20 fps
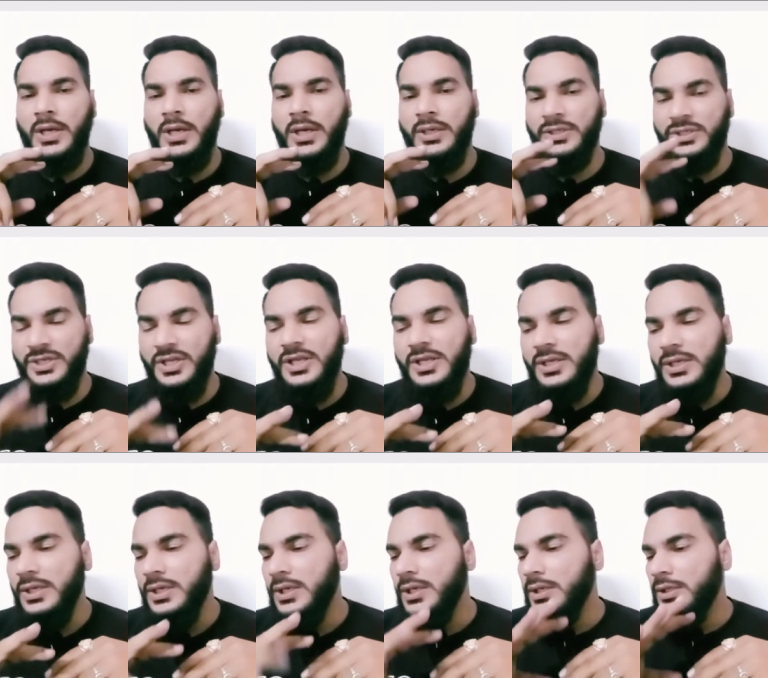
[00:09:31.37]

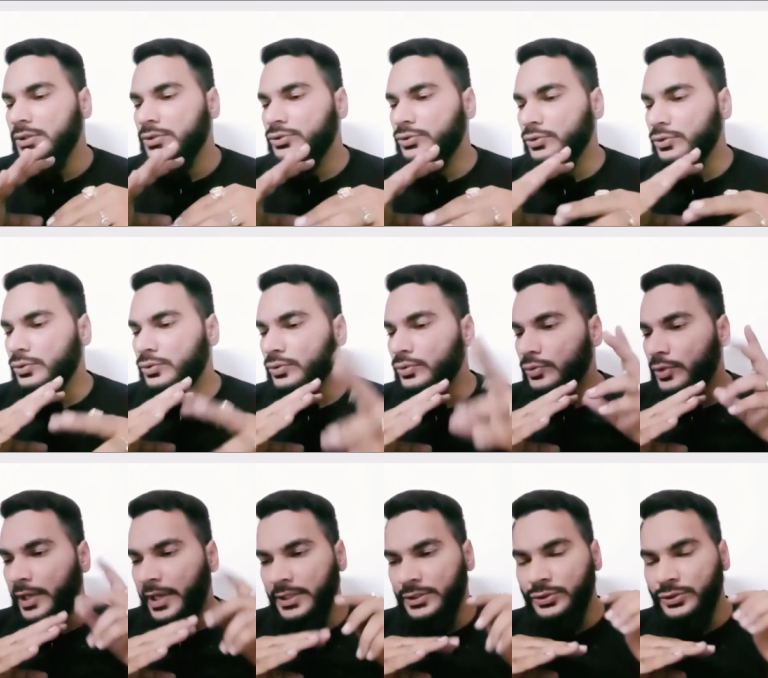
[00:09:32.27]
tea. So
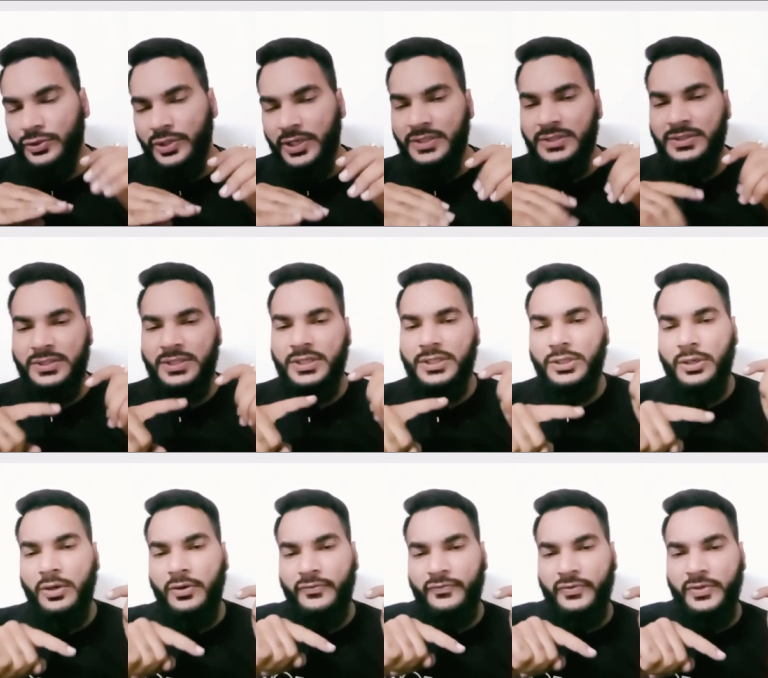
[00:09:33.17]
as you can see, the
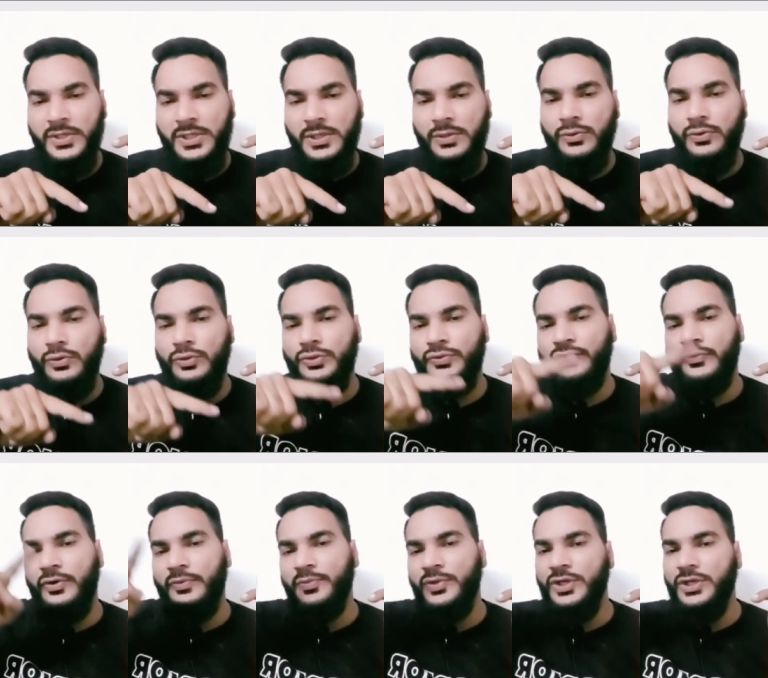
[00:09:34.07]
offer curve goes
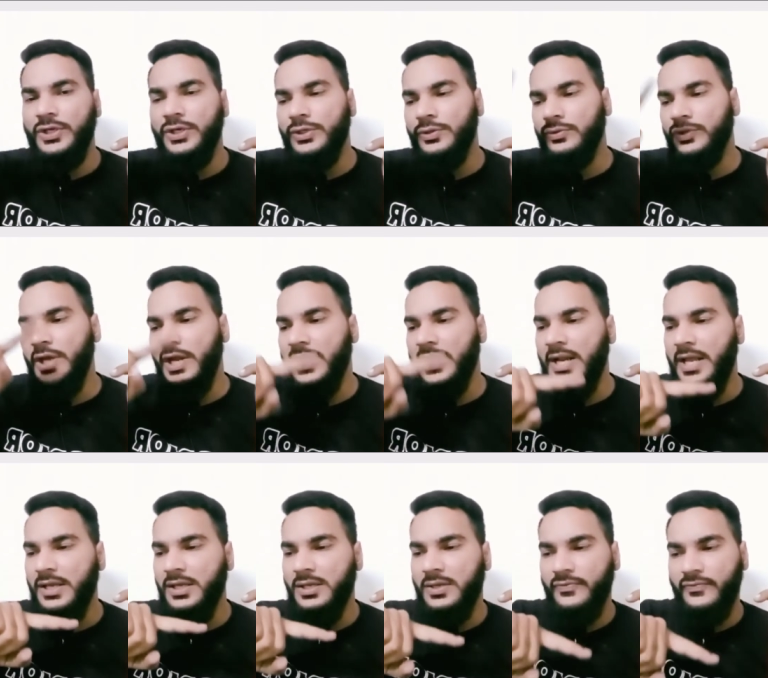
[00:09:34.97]
from here to there,
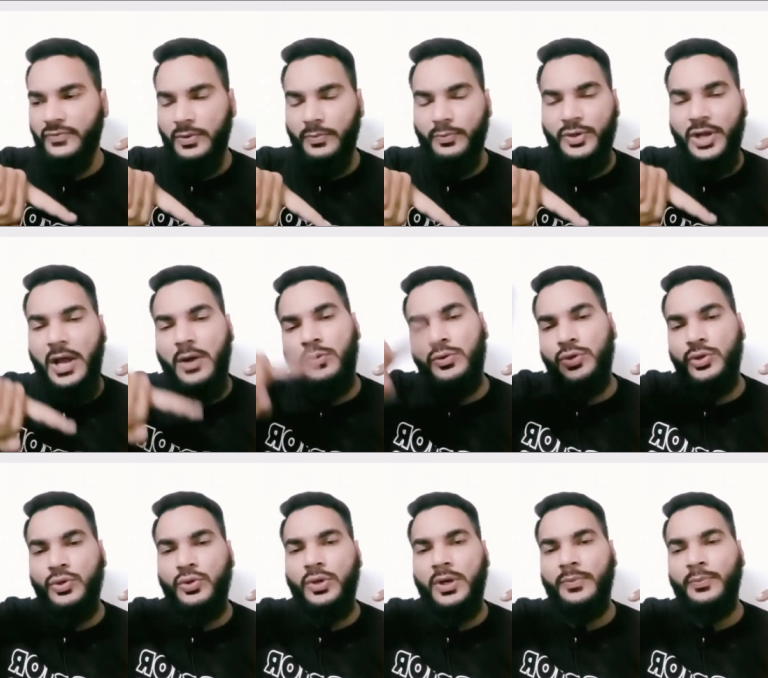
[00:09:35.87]
like from down
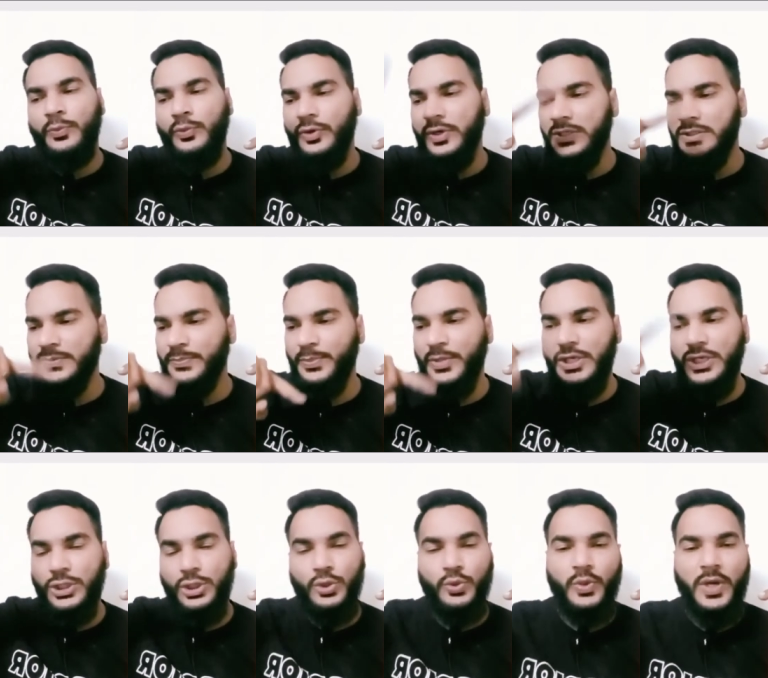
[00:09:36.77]
to upwards,
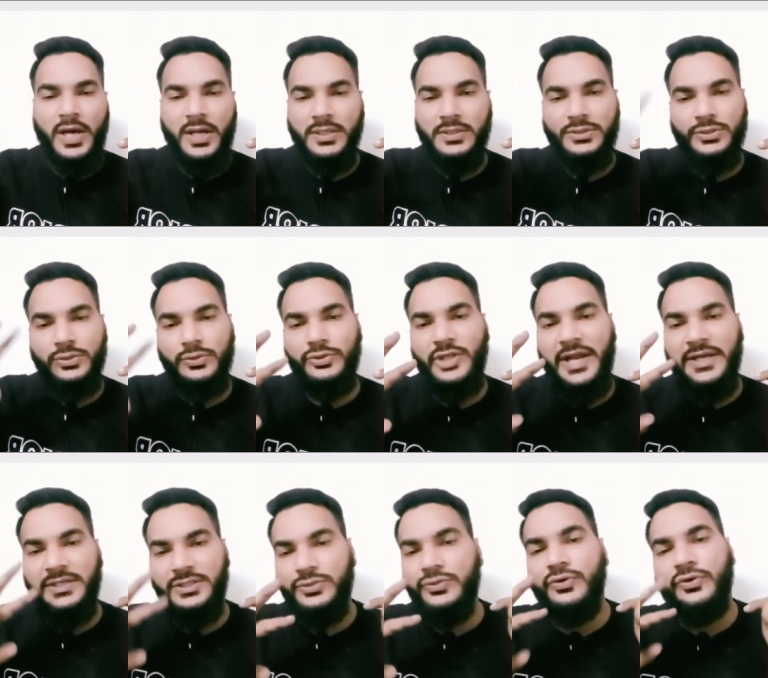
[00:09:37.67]
PQR. So
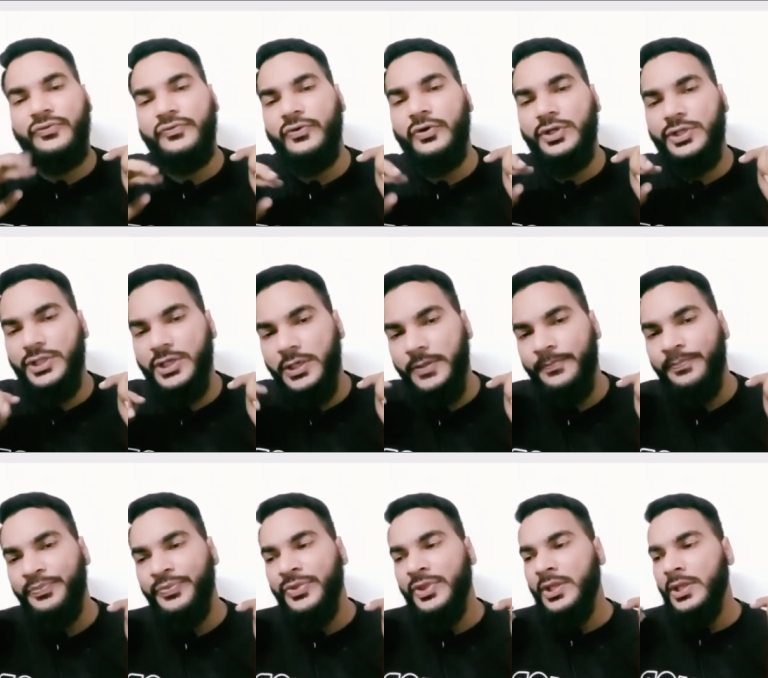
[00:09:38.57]
that's good for the
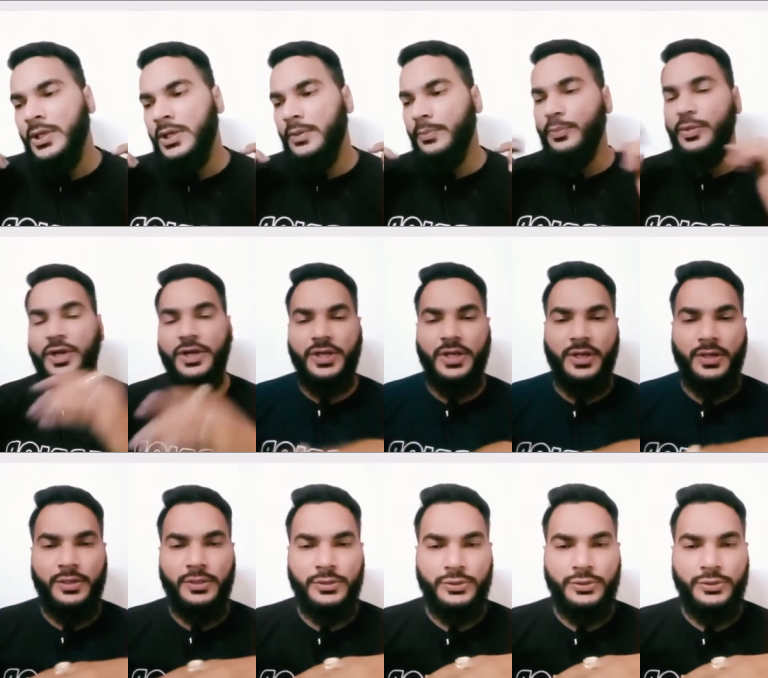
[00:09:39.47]
Britain.